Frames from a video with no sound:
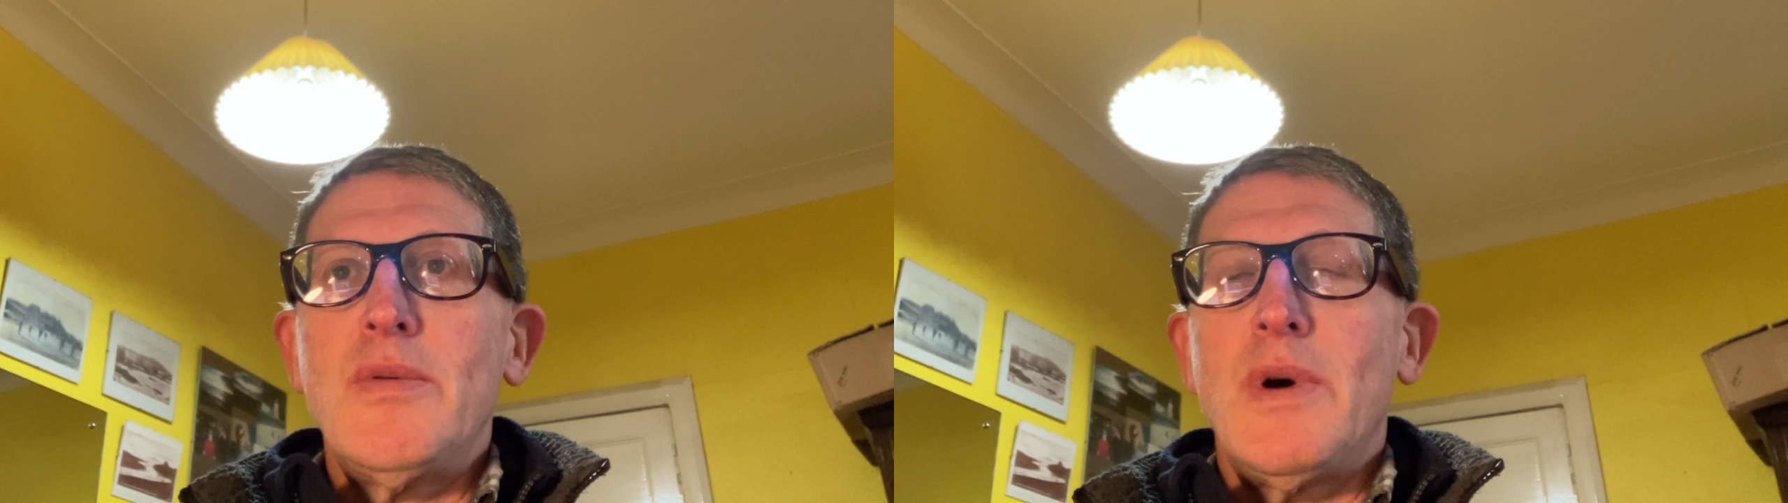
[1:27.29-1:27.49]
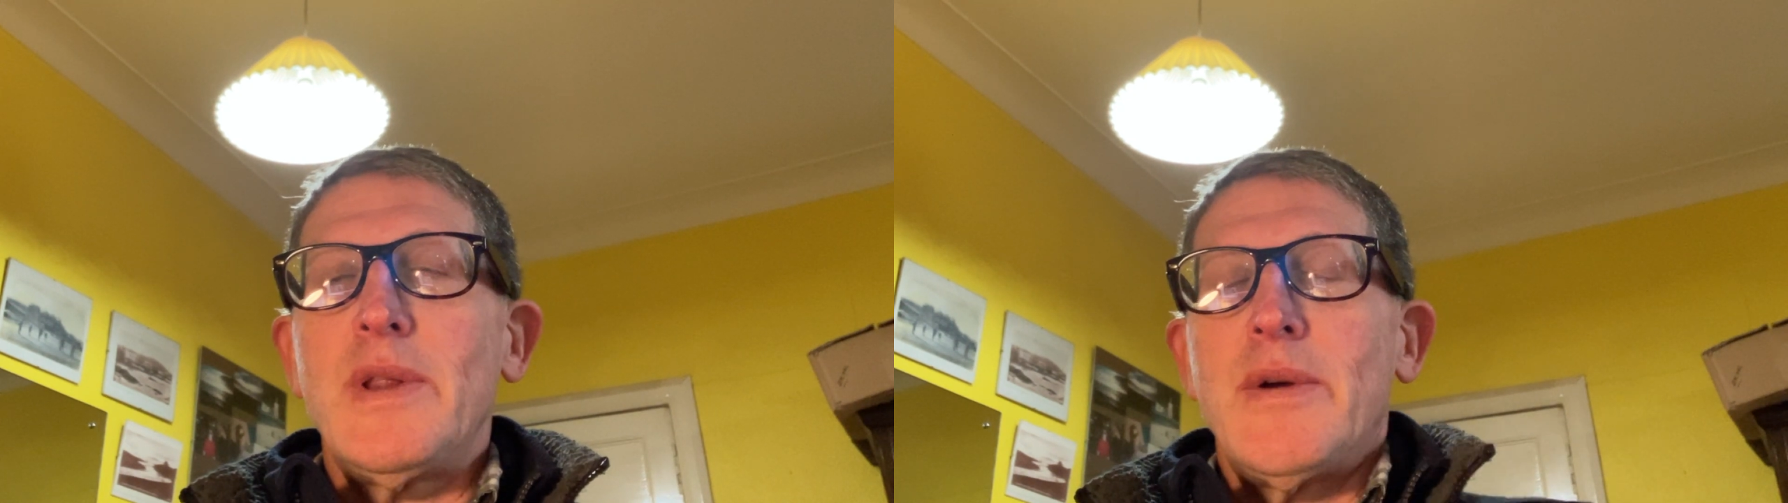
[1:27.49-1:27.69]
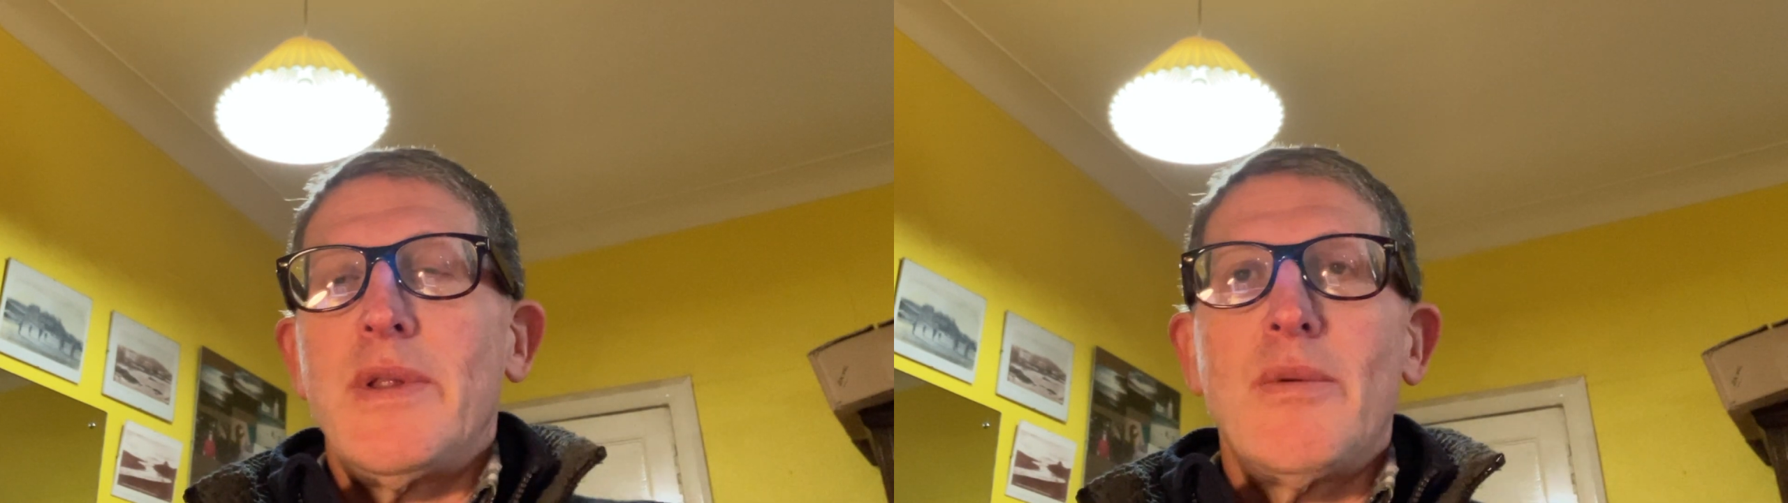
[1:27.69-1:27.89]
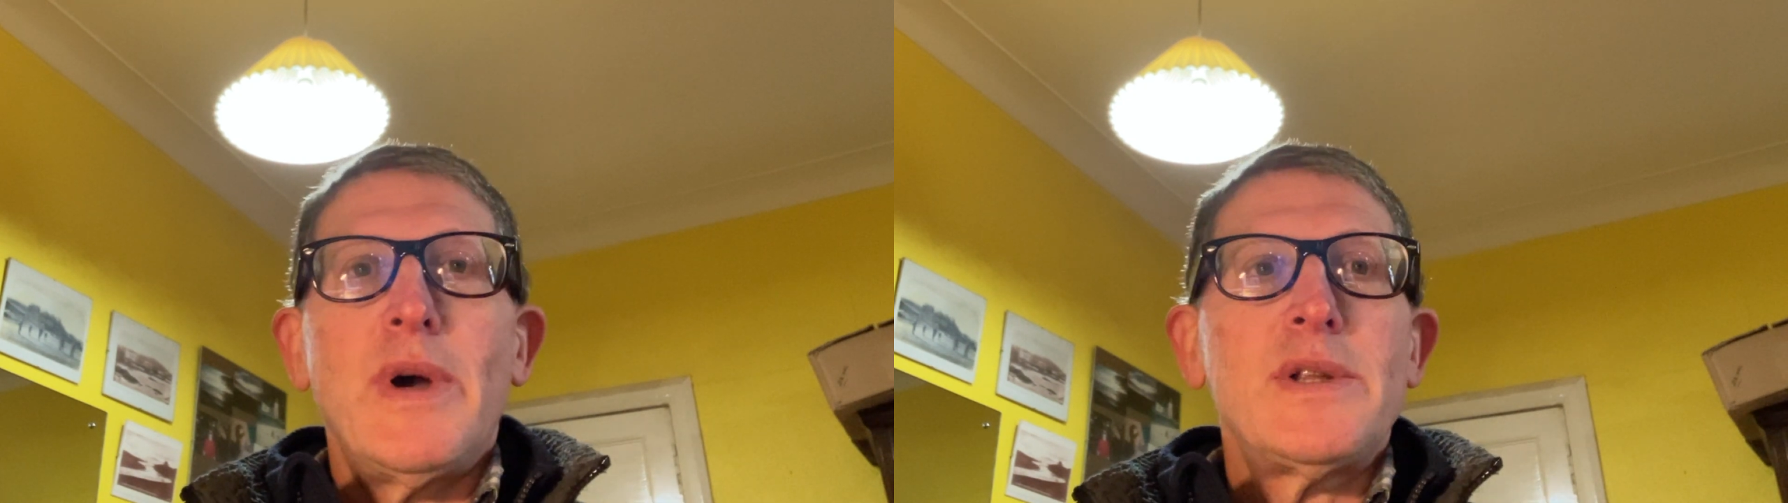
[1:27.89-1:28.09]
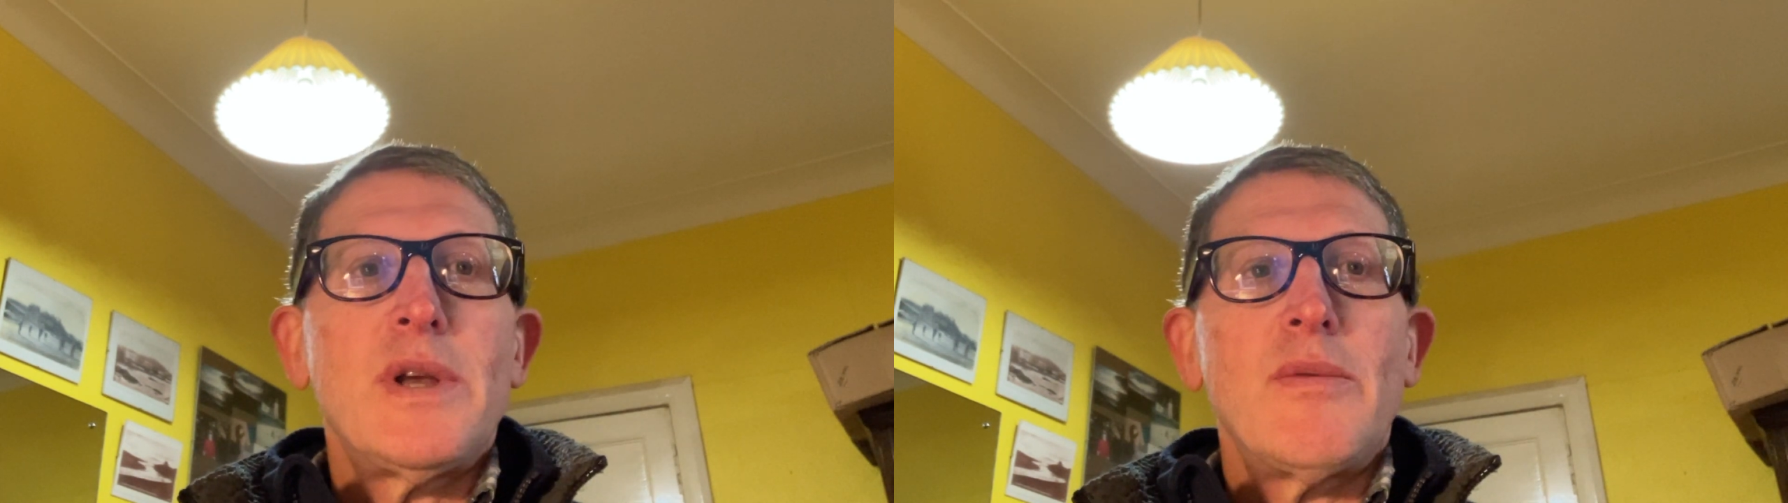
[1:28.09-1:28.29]
while they're in the
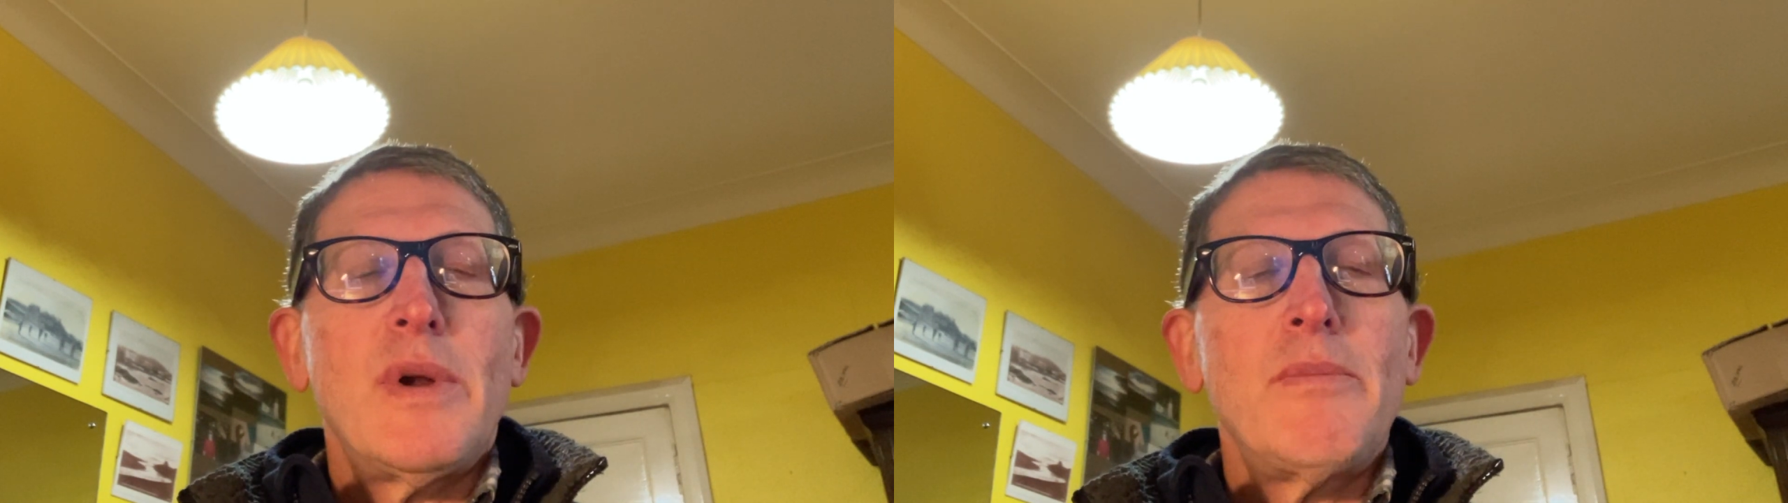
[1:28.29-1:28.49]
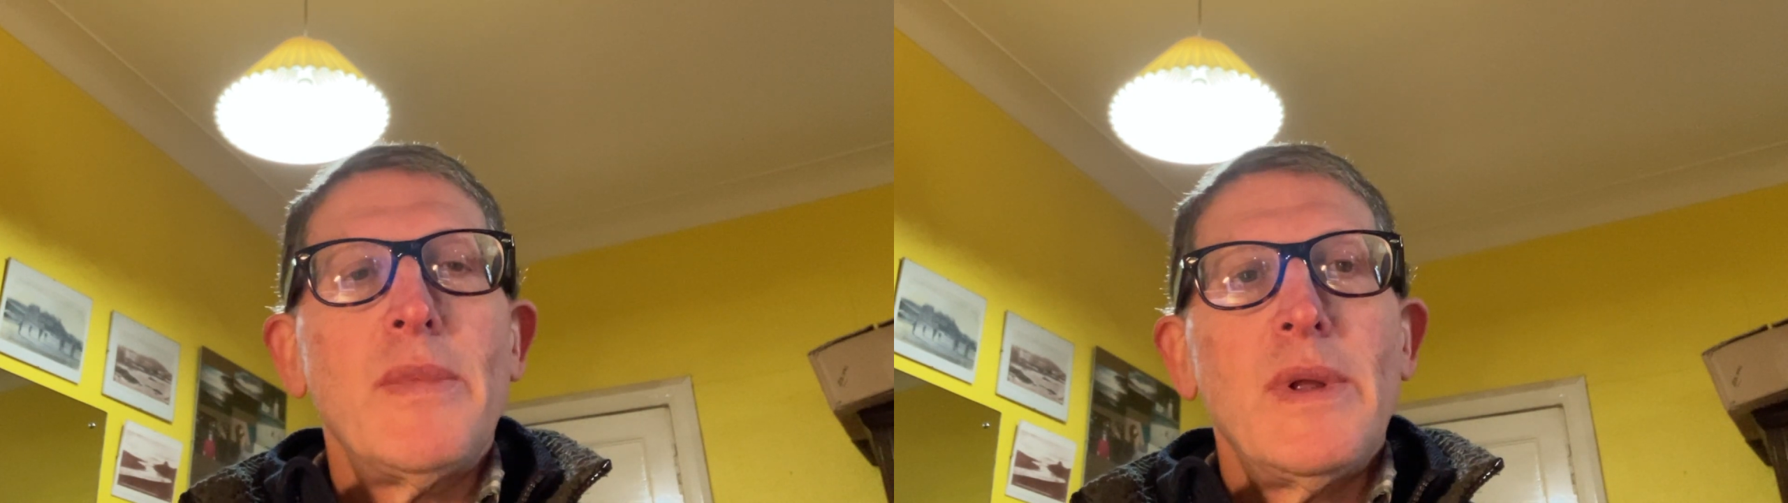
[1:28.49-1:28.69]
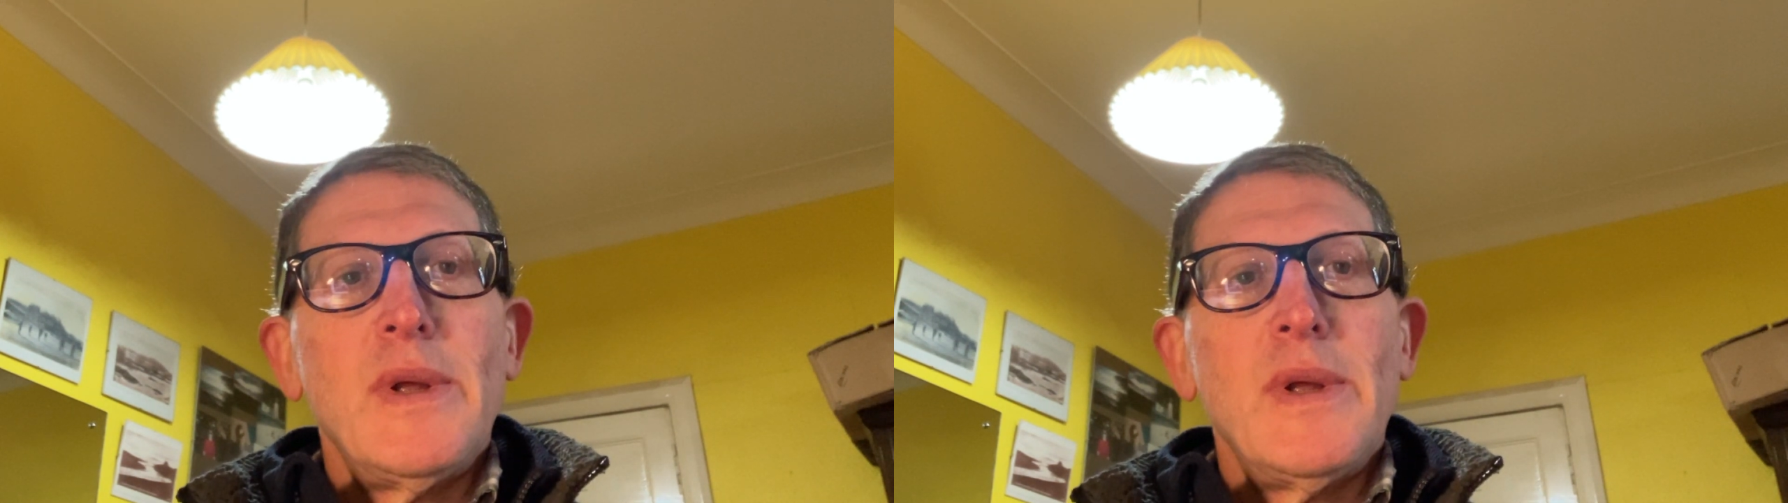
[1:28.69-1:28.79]
waiting room,